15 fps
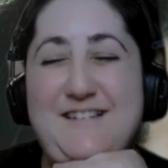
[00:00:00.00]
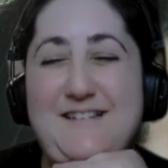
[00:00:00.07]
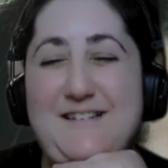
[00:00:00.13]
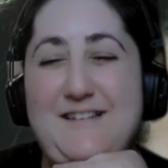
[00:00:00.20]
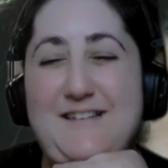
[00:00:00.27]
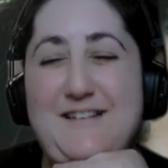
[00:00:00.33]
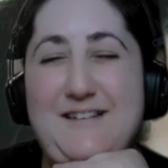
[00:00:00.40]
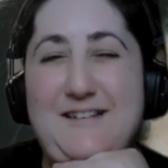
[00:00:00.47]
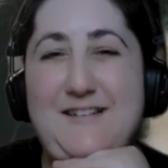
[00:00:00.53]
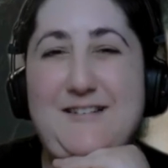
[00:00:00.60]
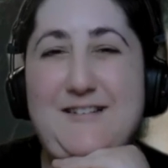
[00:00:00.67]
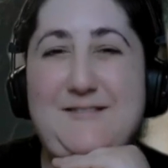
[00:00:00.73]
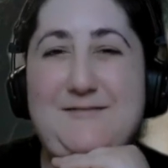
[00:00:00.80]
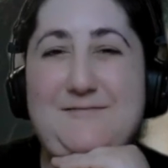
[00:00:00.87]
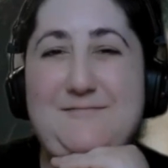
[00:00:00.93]

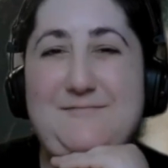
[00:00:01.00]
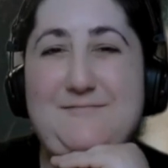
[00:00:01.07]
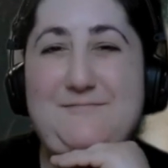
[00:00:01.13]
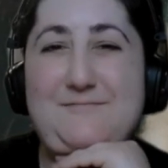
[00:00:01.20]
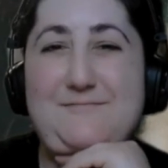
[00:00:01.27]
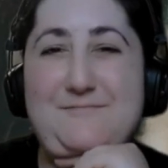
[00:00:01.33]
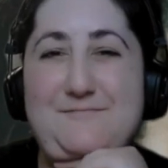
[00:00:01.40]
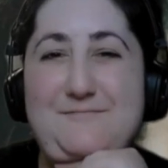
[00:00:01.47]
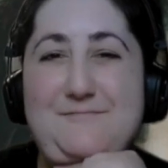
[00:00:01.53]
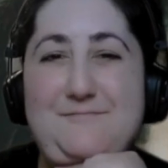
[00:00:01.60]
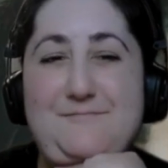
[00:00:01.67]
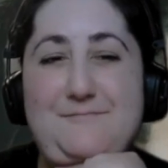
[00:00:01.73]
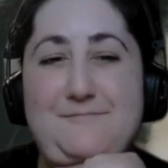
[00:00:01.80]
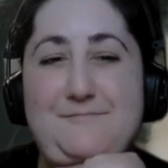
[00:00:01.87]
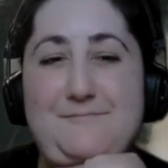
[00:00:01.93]

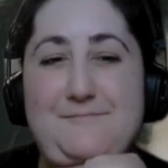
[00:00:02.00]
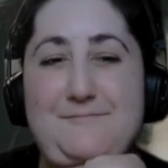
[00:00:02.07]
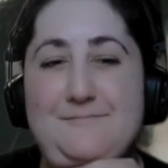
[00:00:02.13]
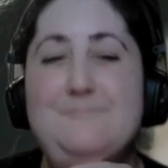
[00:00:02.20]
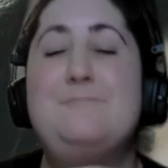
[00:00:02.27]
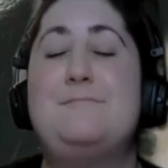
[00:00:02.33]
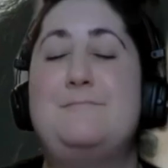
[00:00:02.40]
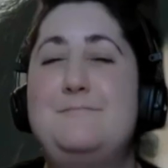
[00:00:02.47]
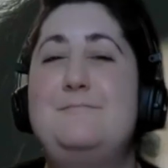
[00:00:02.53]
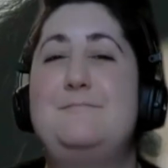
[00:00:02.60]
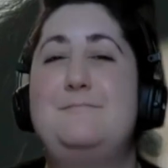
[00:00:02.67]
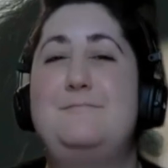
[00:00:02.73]
The person shown says nothing.